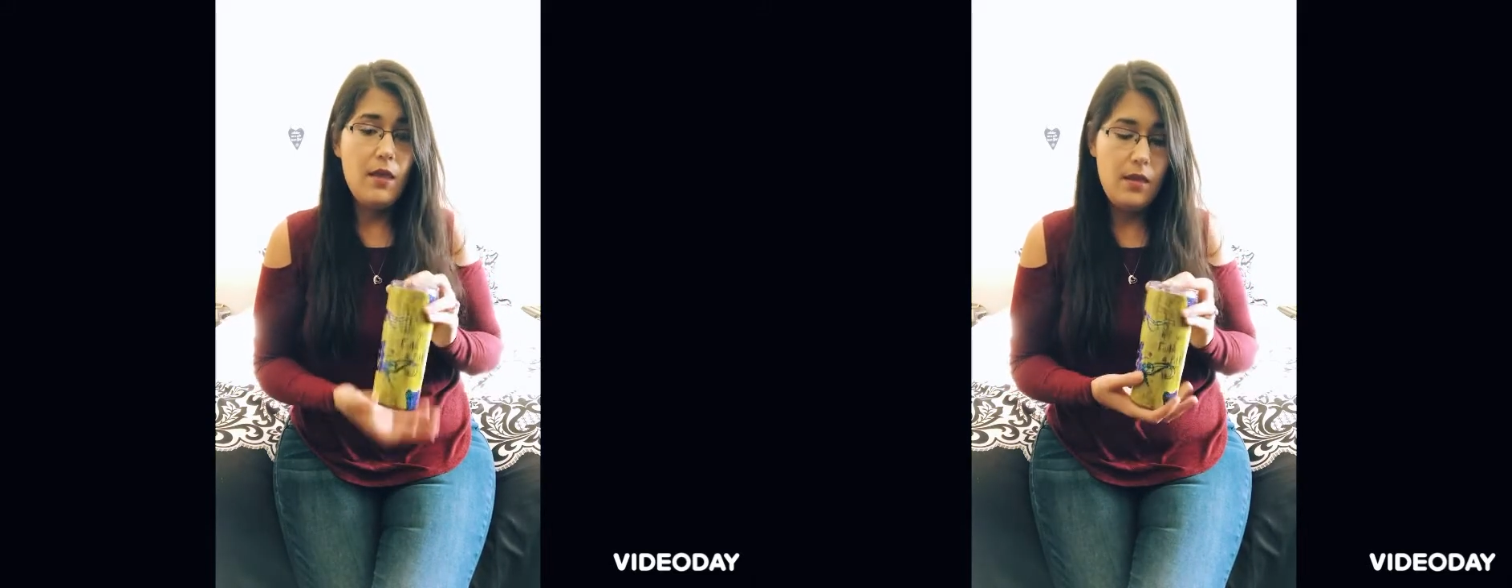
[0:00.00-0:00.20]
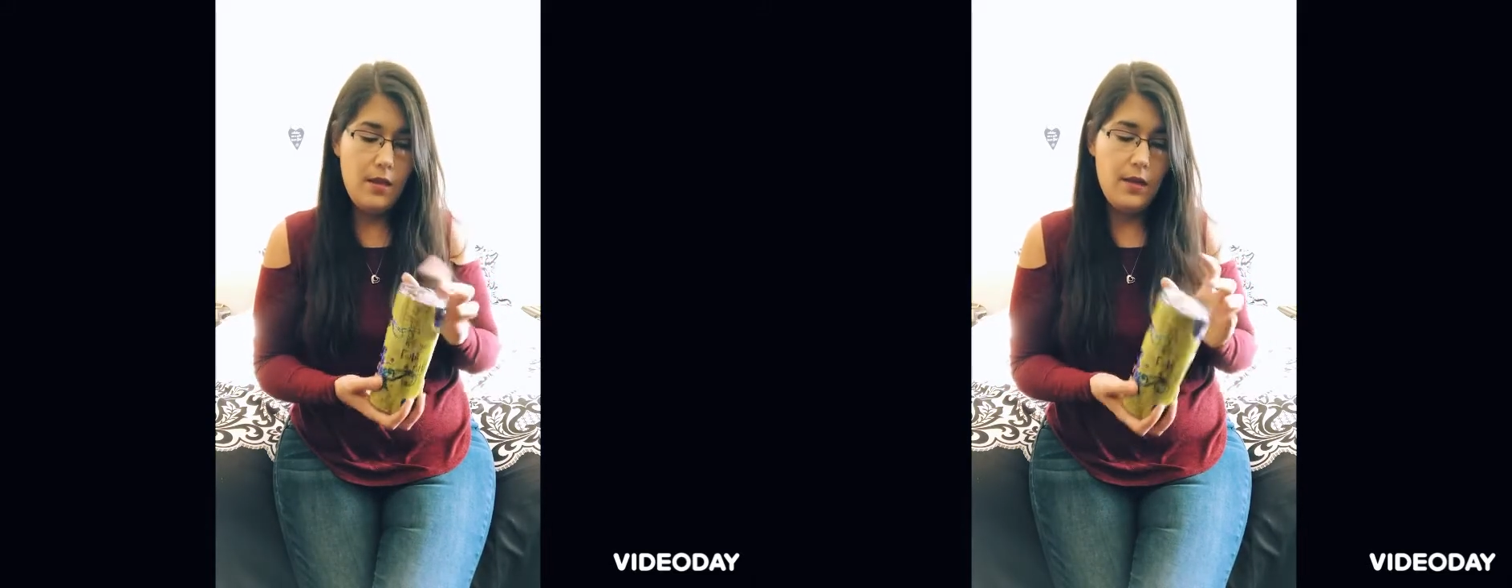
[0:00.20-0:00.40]

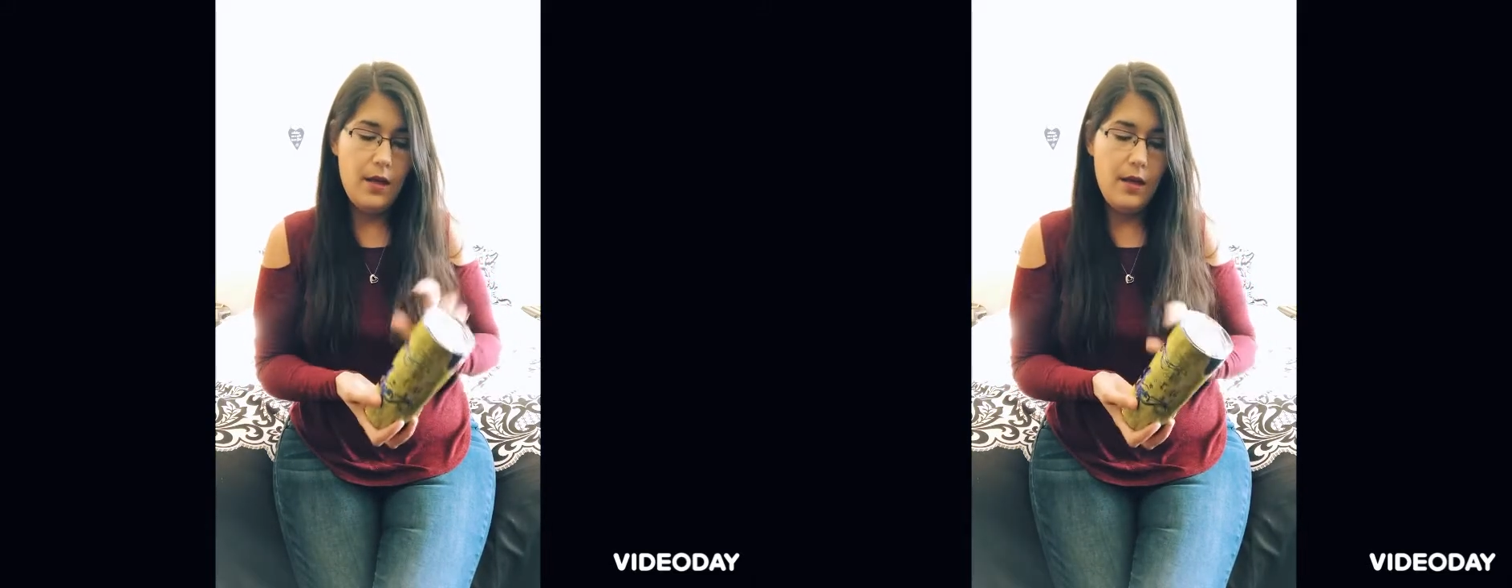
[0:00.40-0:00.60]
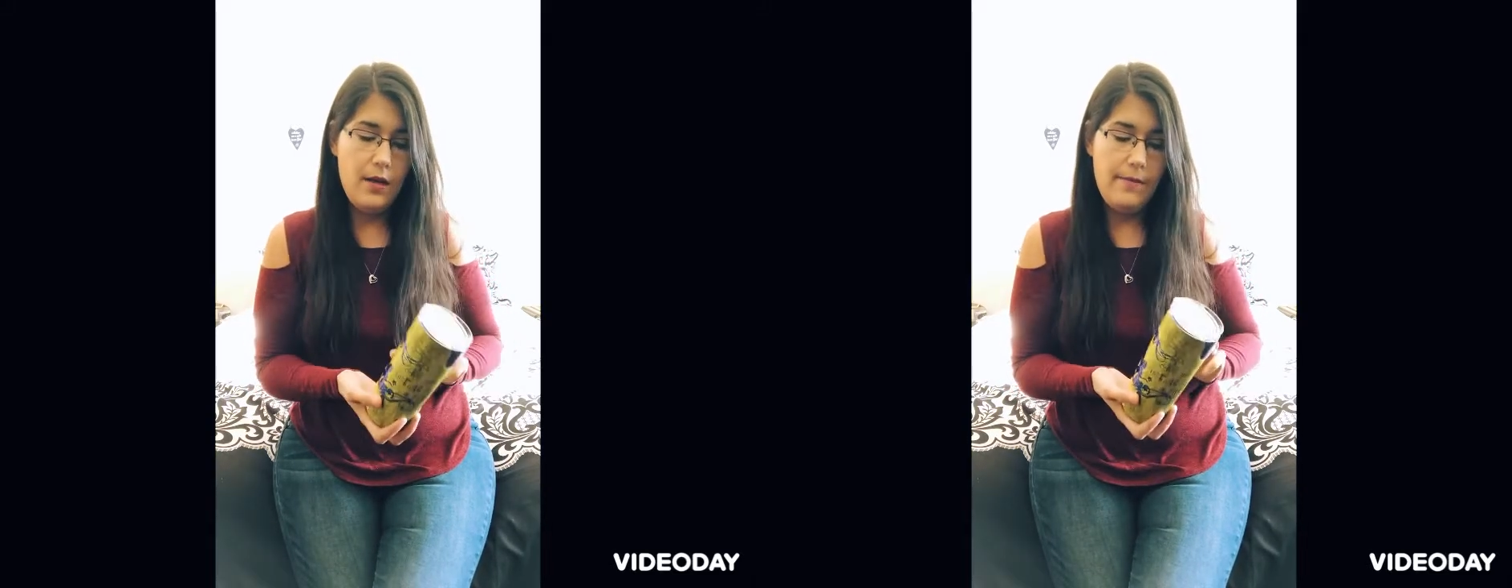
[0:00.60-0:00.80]

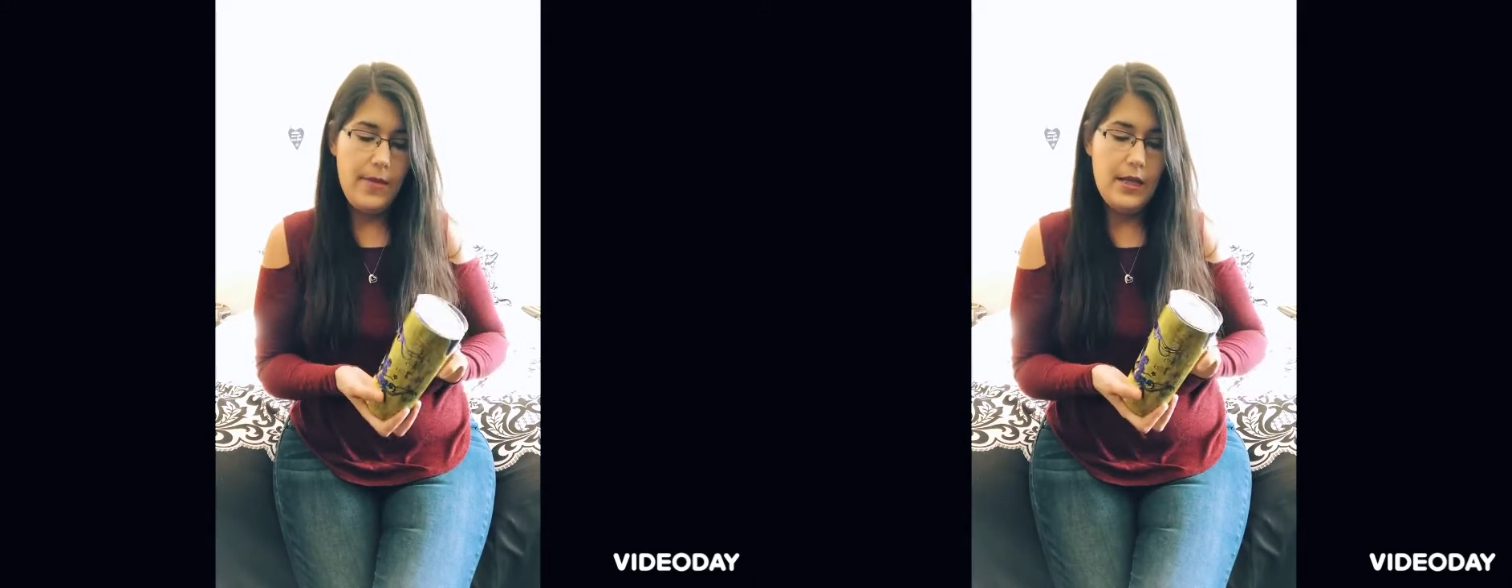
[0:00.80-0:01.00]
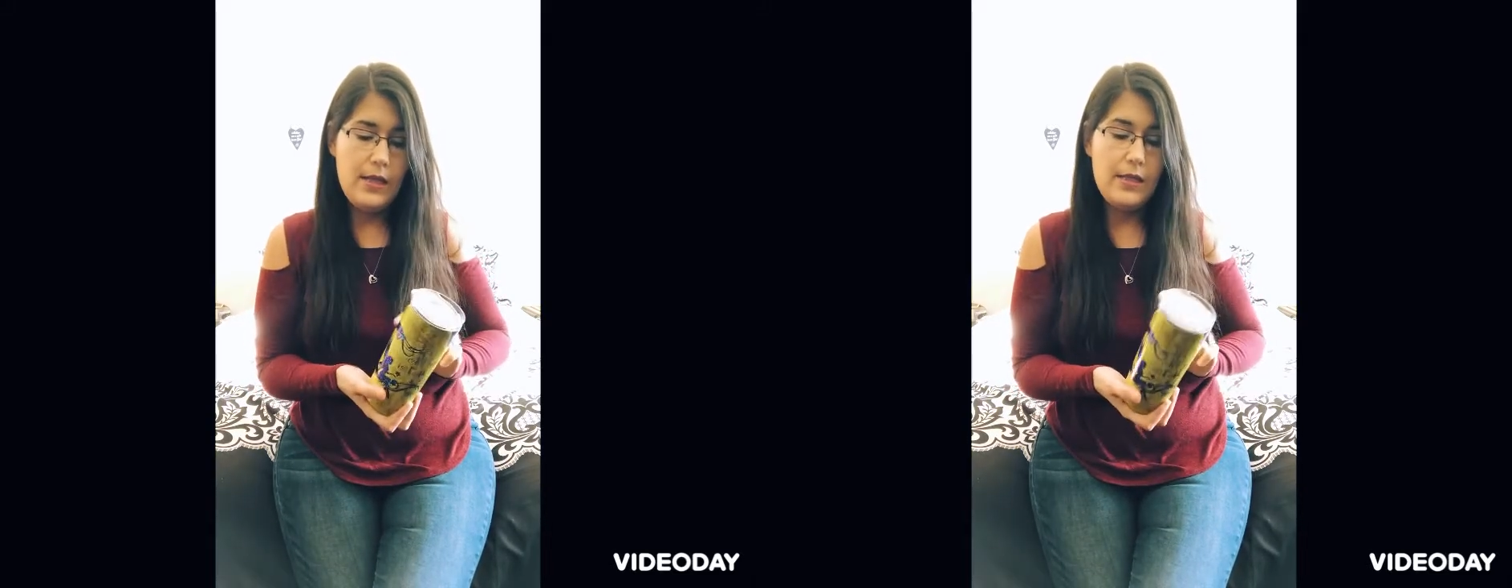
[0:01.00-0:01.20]
The
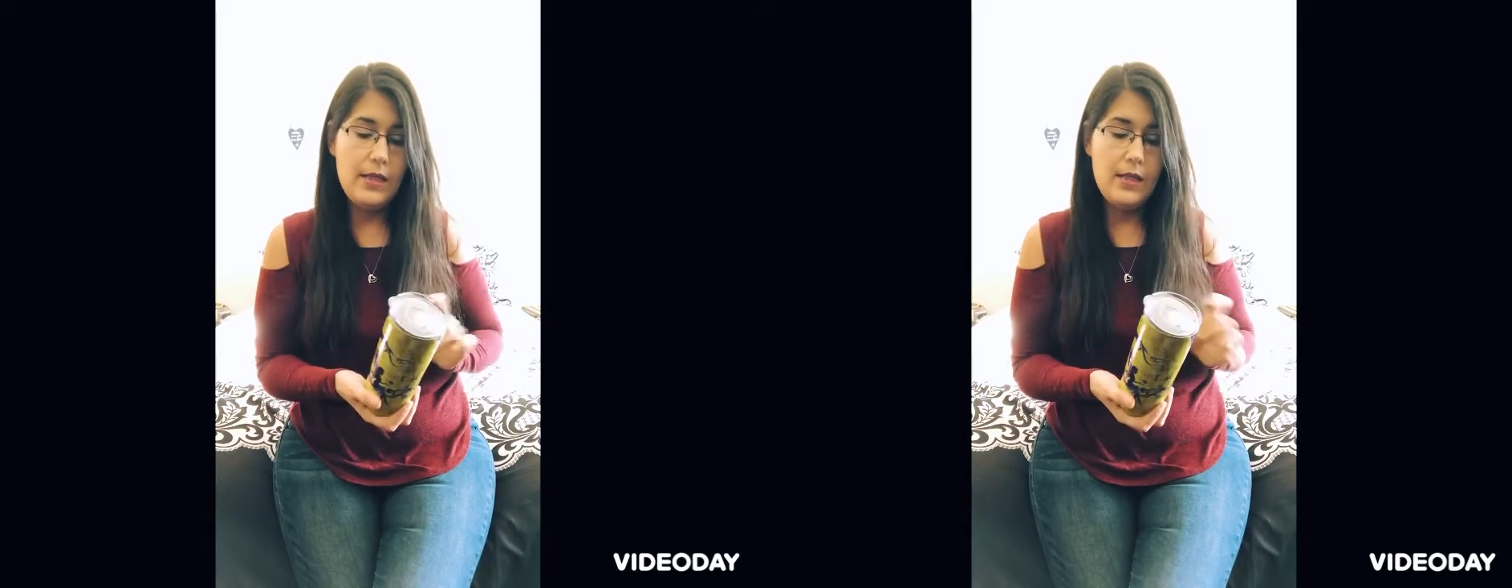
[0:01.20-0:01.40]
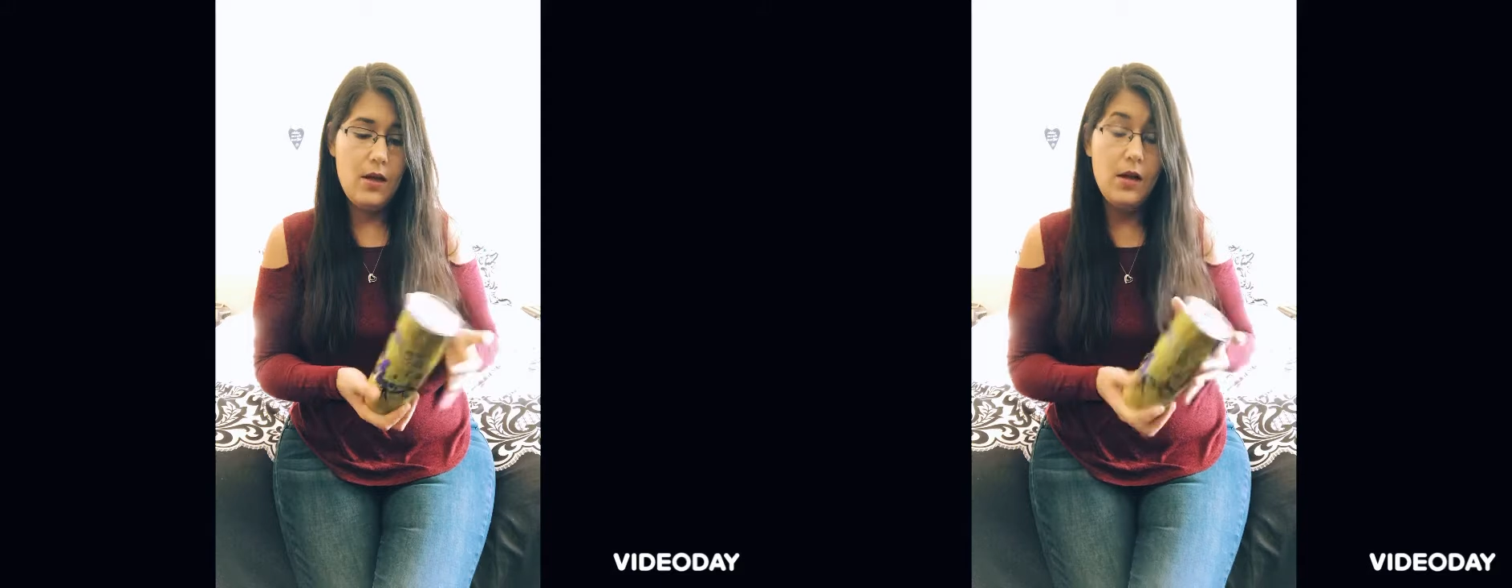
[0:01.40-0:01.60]
mix is called